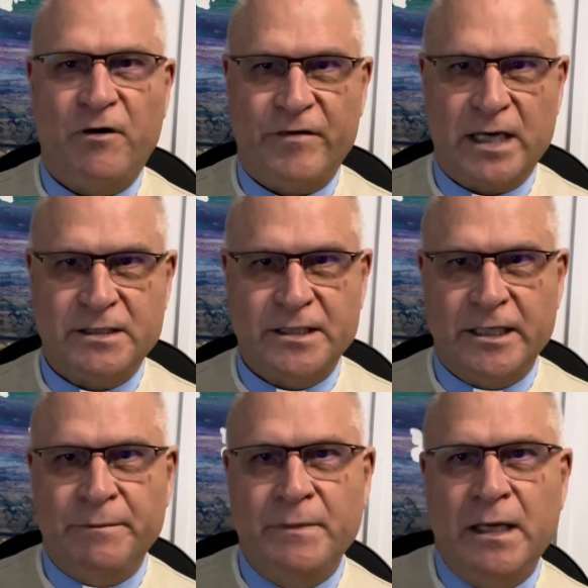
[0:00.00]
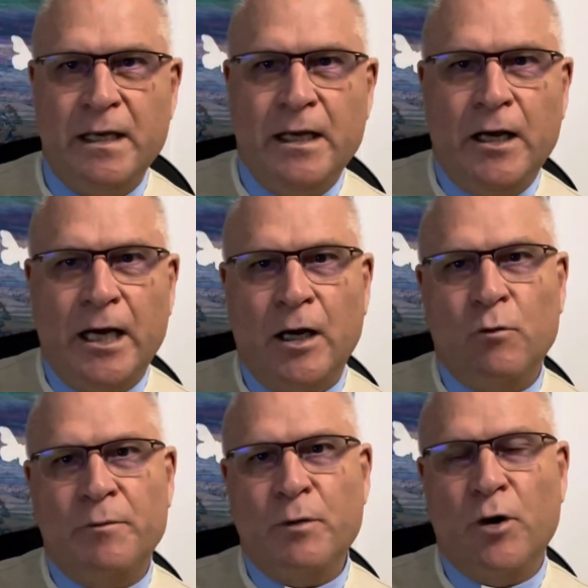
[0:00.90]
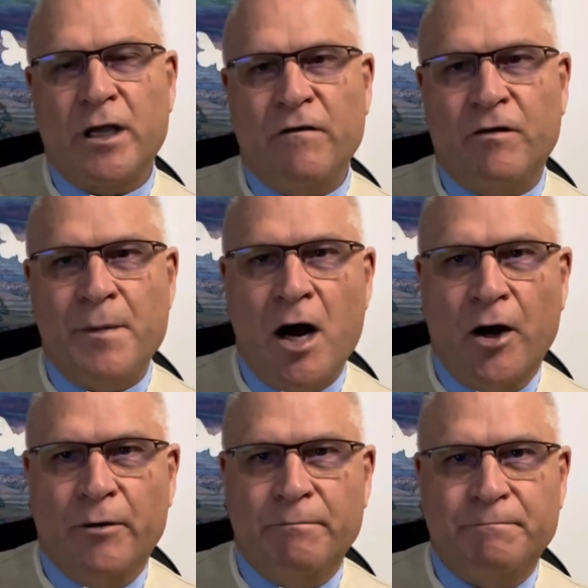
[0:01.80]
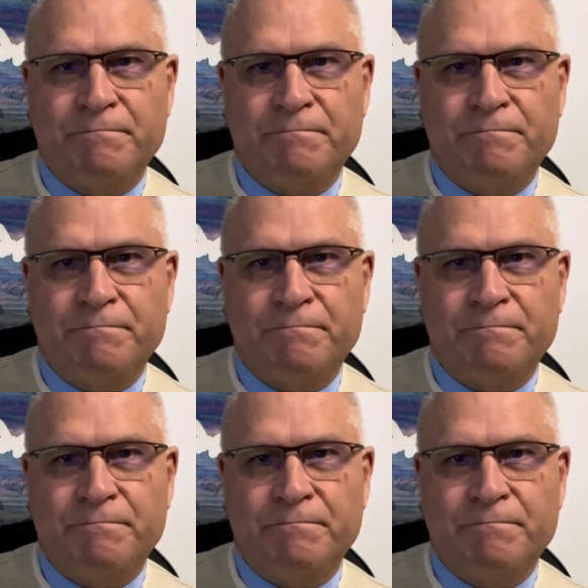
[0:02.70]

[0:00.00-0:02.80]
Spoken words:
of our team will be working from home.